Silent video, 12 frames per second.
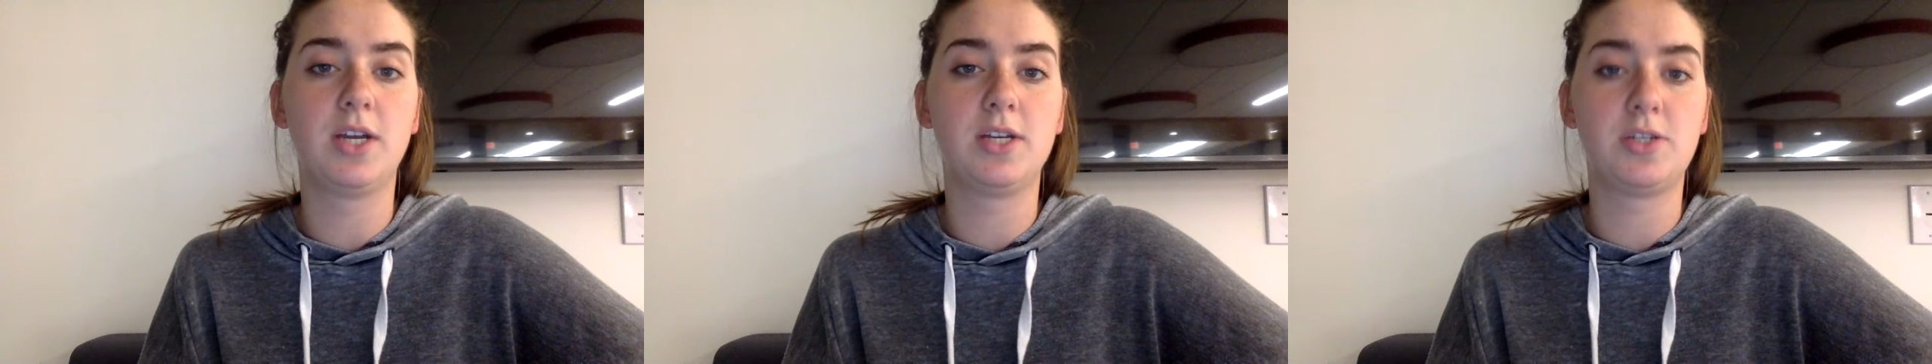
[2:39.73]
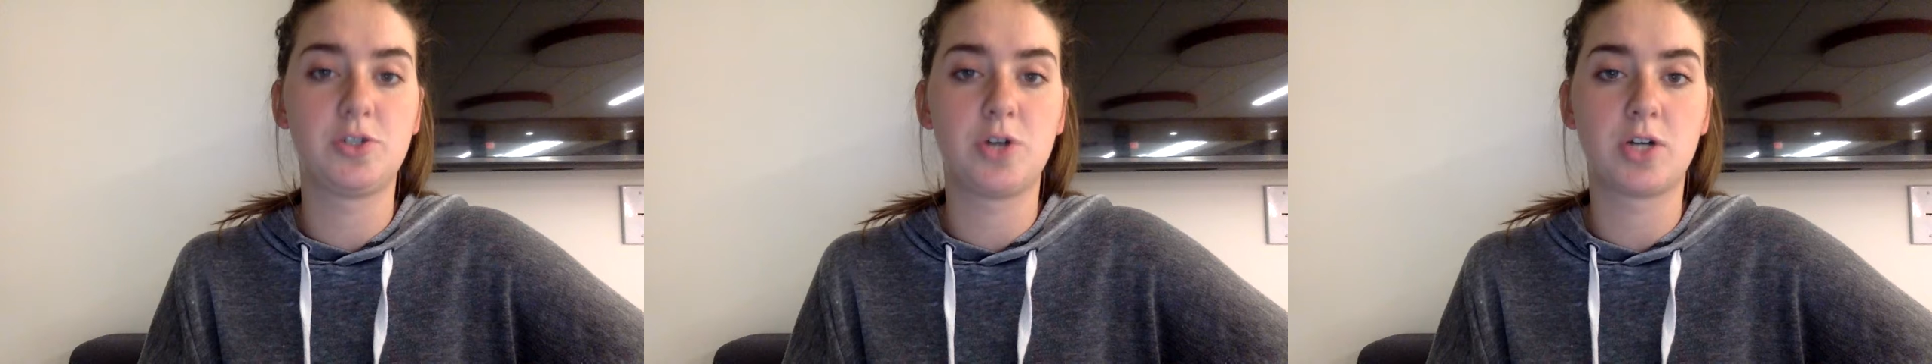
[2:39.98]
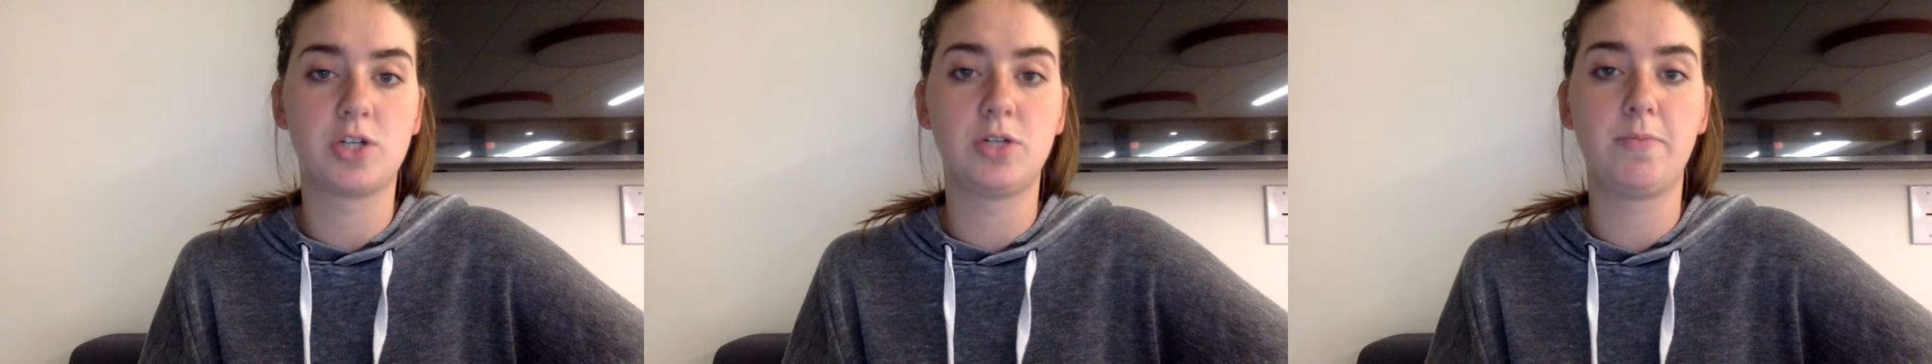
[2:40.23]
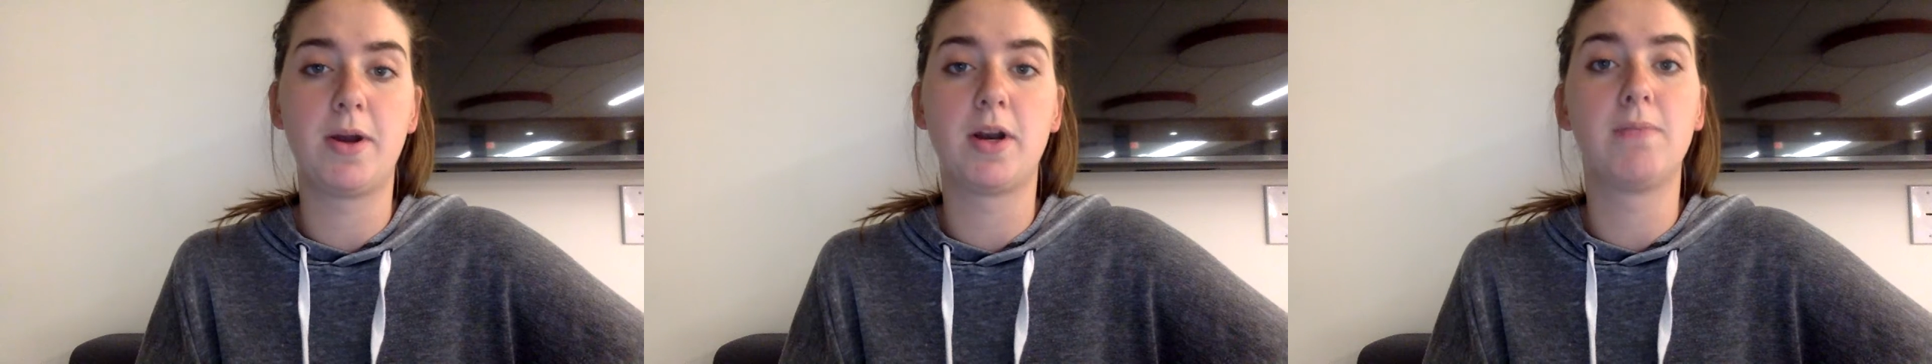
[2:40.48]
and instruction
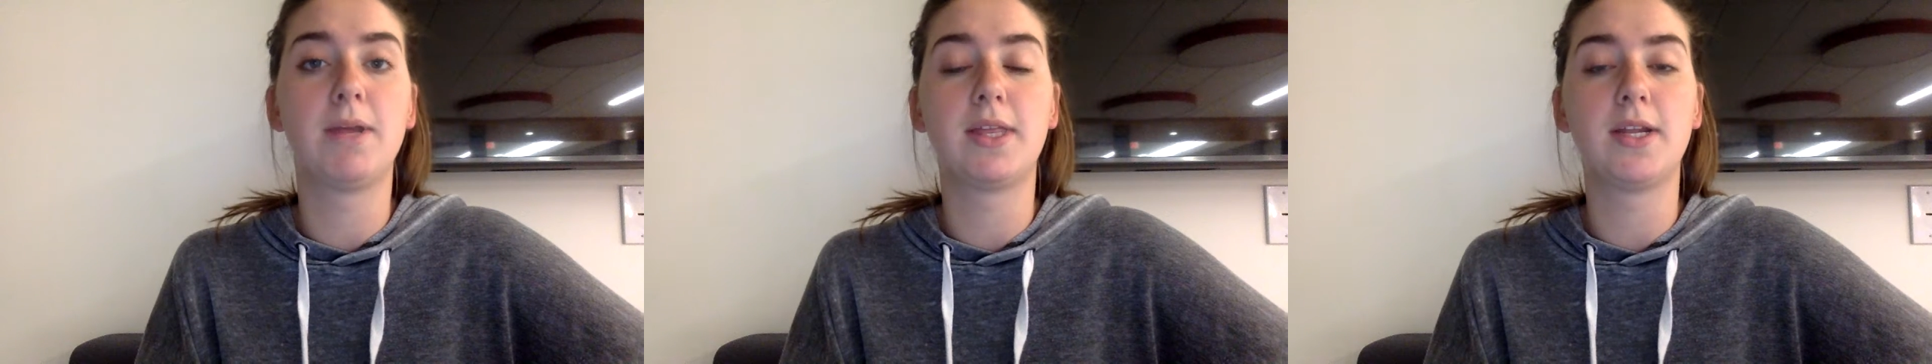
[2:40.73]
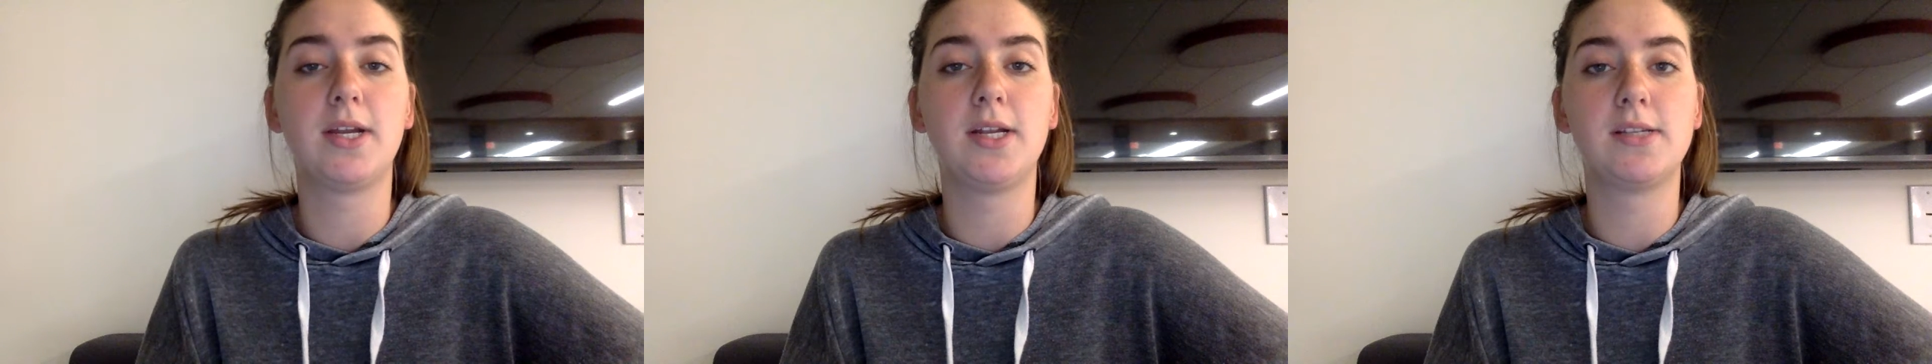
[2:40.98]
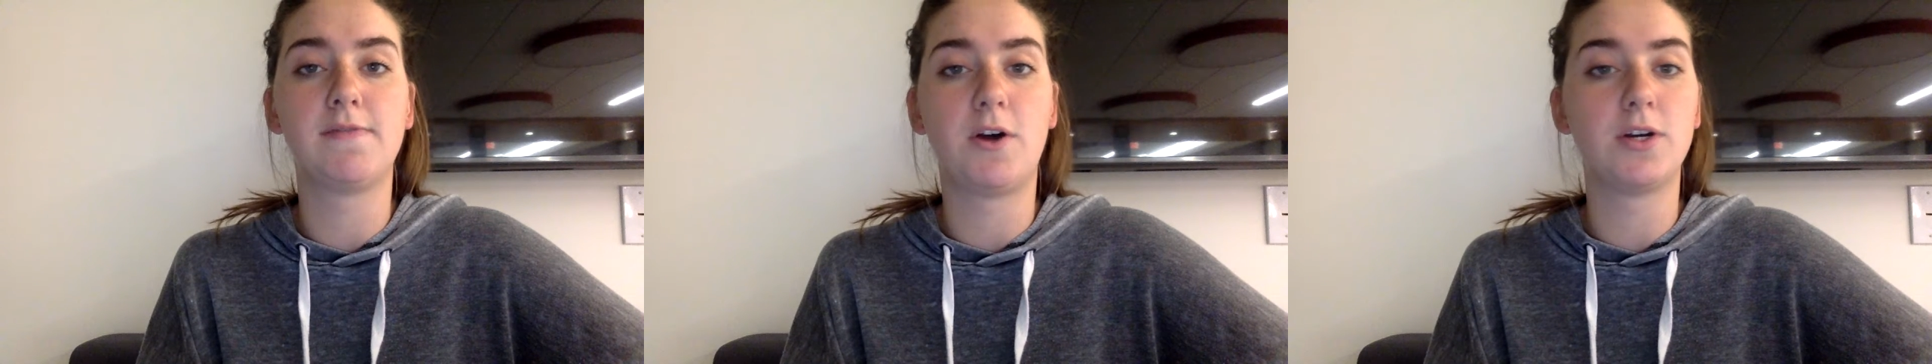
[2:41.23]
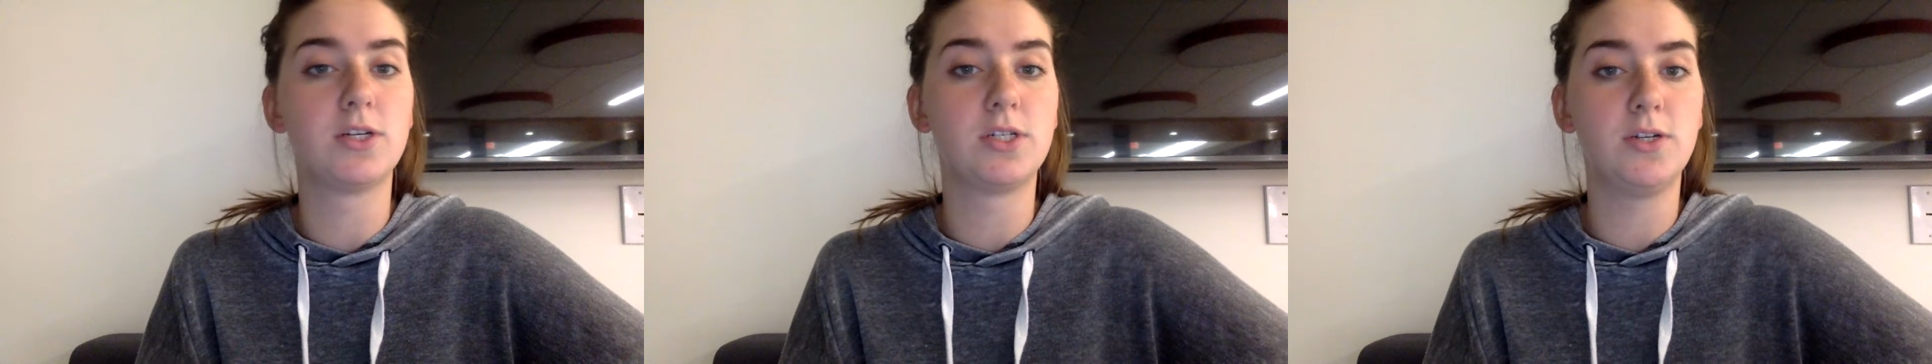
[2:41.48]
to better meet the needs of
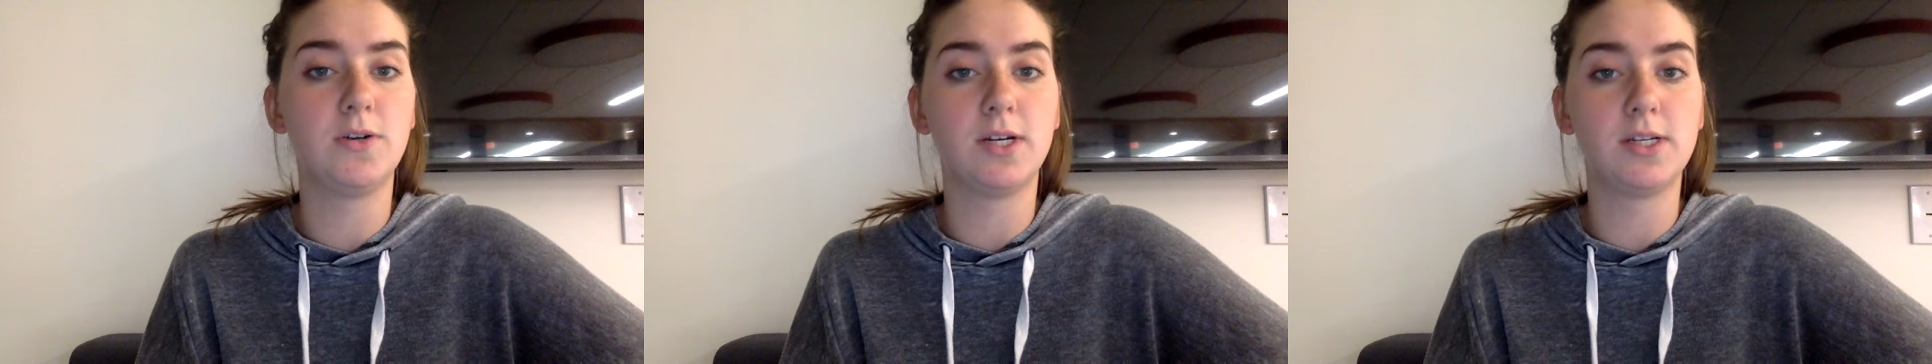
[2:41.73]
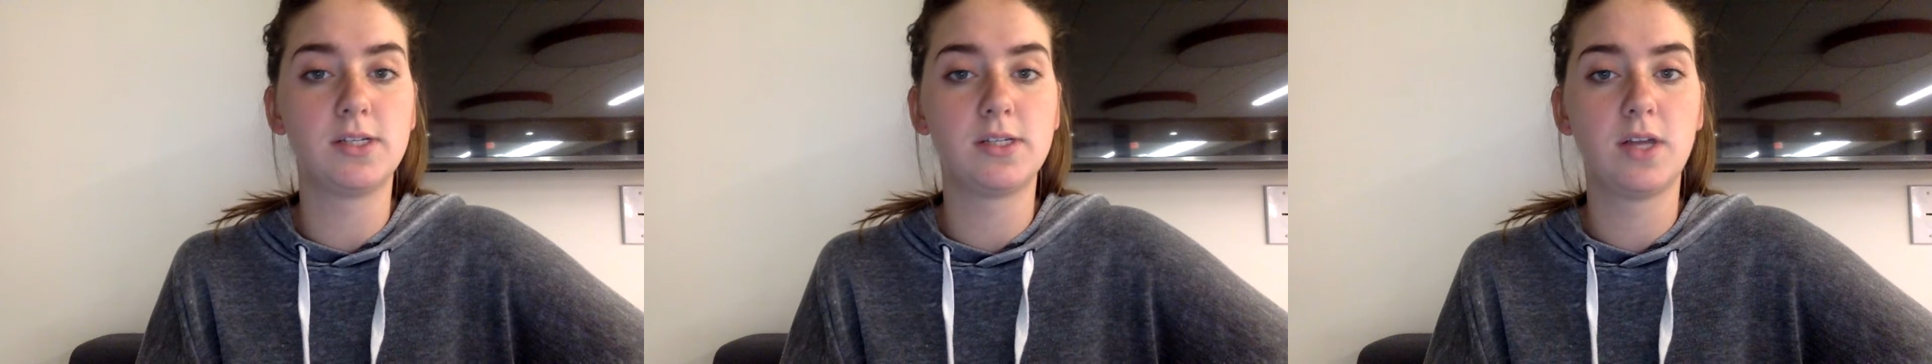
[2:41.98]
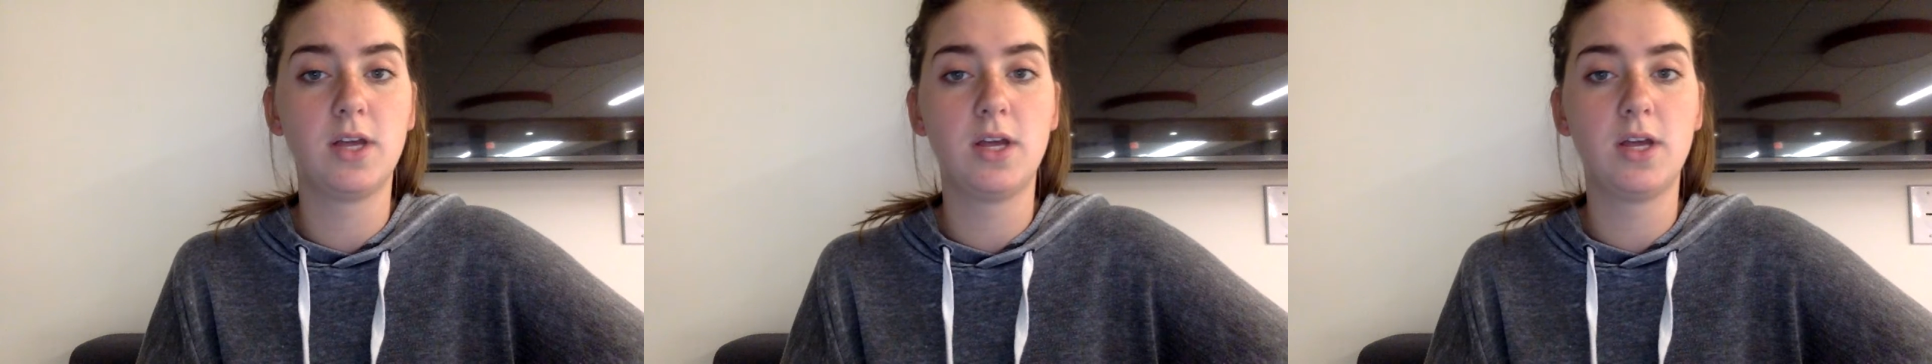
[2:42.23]
all your students.